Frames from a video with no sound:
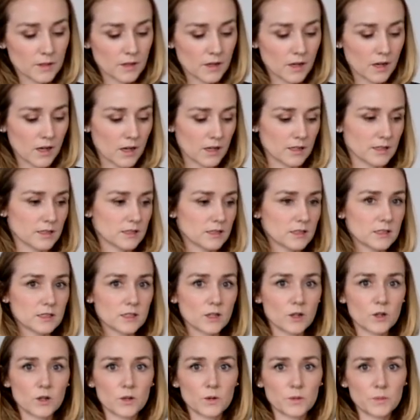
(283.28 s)
Ah, oh,
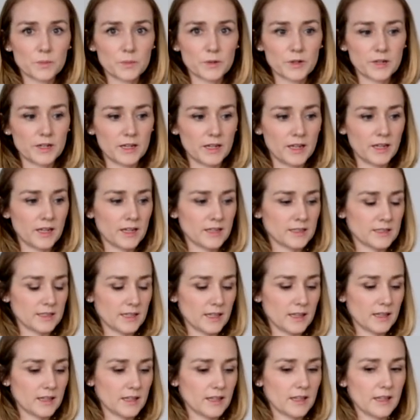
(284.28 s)
so pretty and
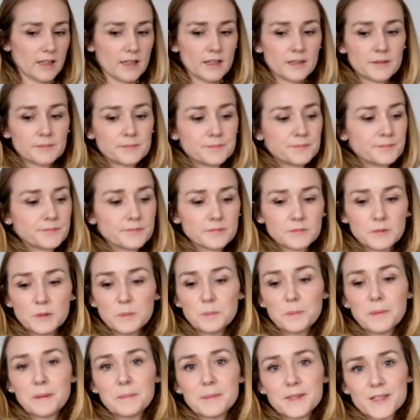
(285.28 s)
delicate. Well,
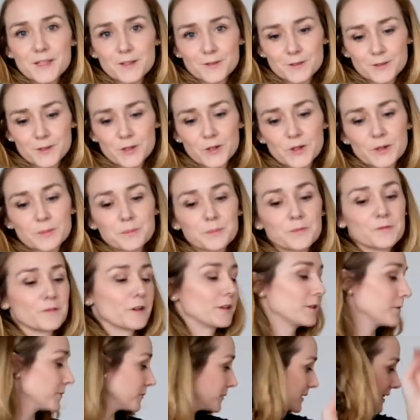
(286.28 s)
let me just go up
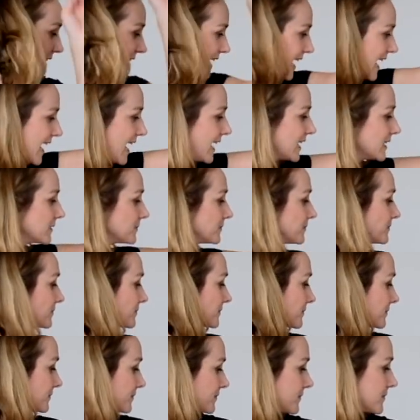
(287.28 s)
front with the hat.
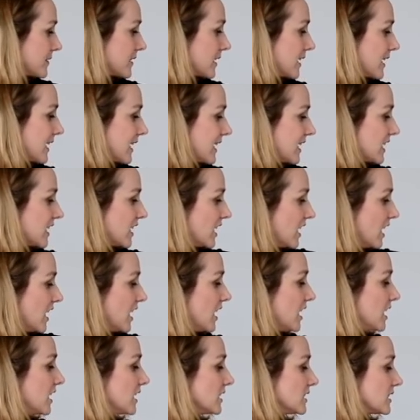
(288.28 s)

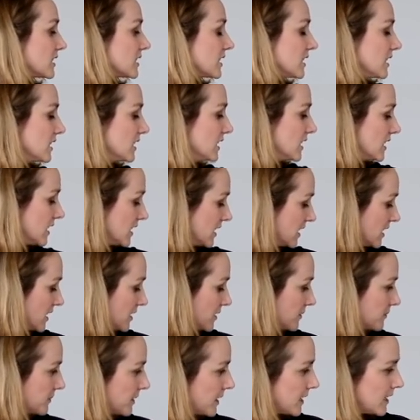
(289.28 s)

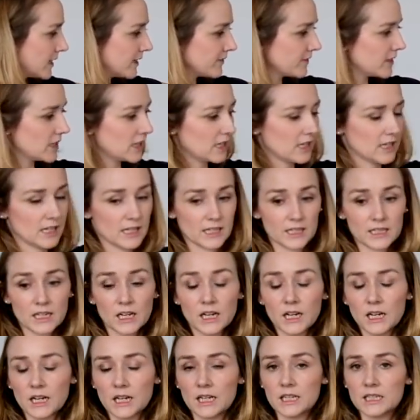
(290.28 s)
Awesome! I've got
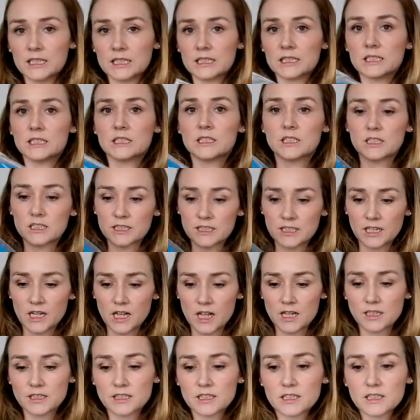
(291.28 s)
good
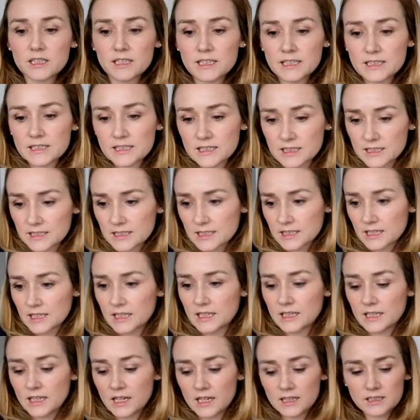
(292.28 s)
alternates,
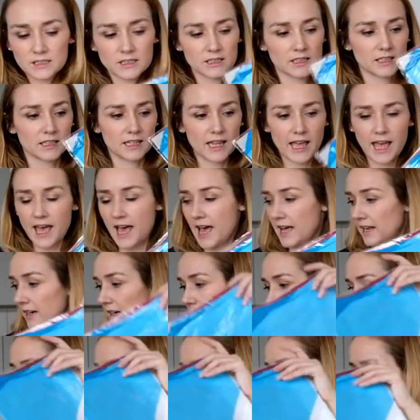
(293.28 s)
alternate
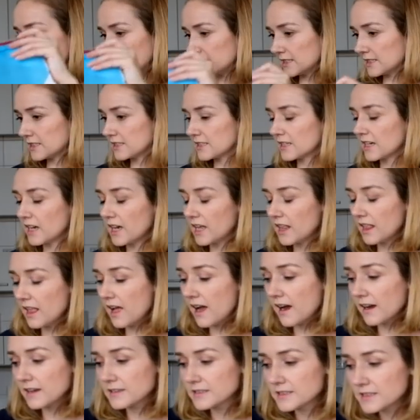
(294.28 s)
hat, alternate
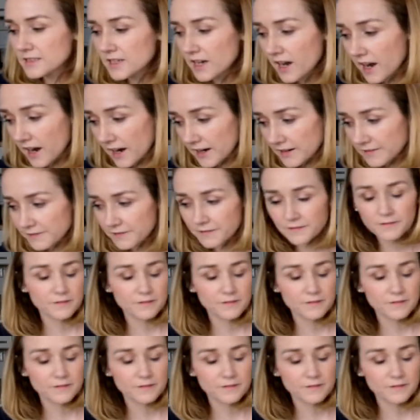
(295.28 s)
scarf.